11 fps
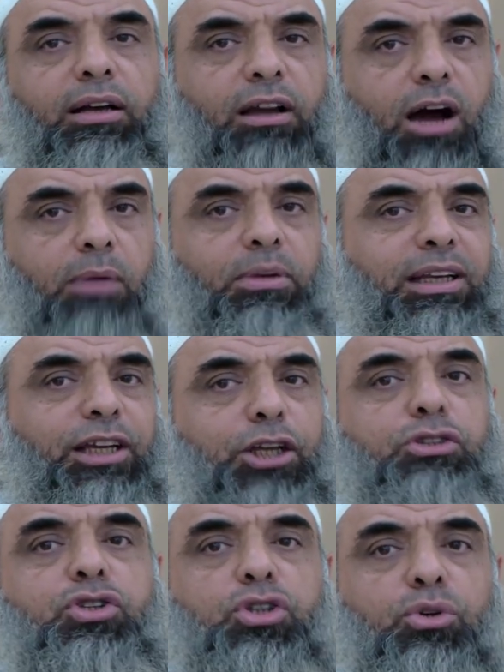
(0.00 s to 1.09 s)
commonly
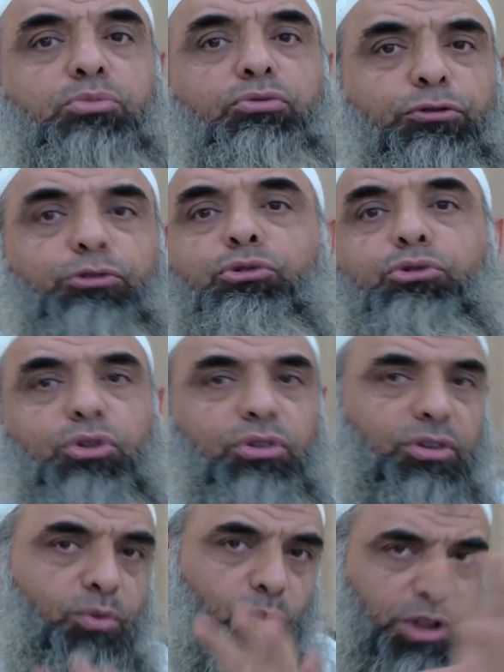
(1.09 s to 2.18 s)
consumed food
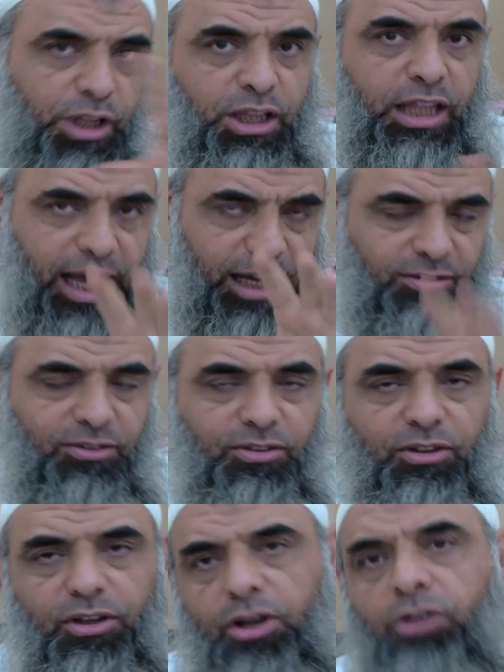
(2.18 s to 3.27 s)
within that
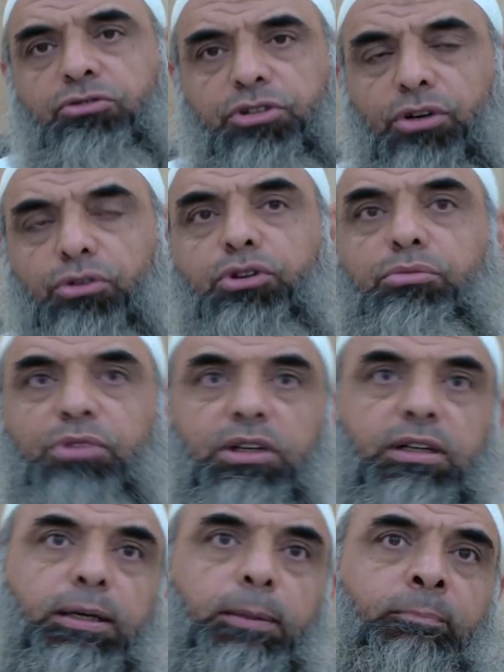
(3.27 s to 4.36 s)
country or
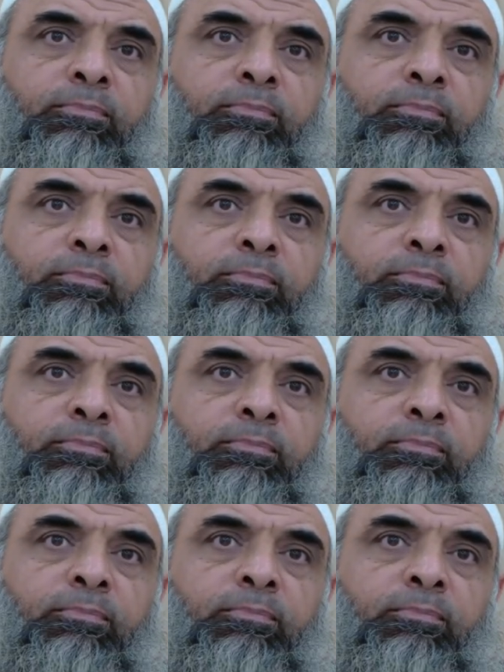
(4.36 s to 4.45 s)
community.